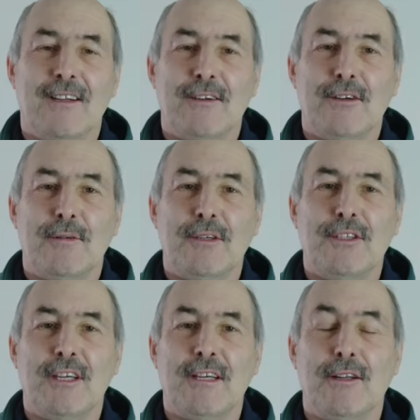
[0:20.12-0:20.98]
The Galway
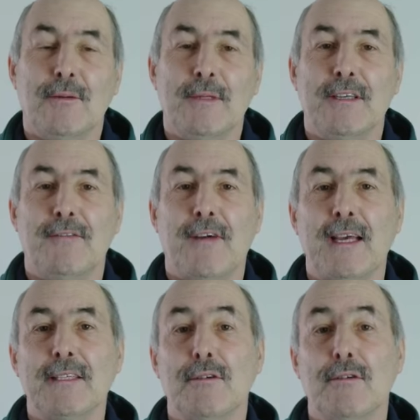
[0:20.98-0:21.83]
GAA Club is a
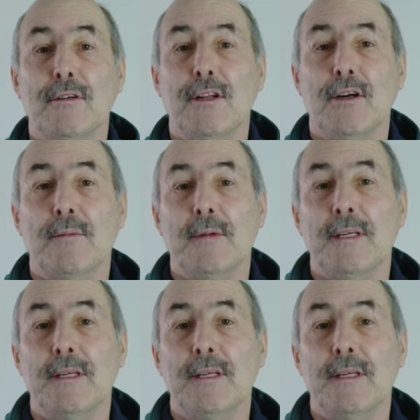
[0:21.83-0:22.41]
fast-growing club.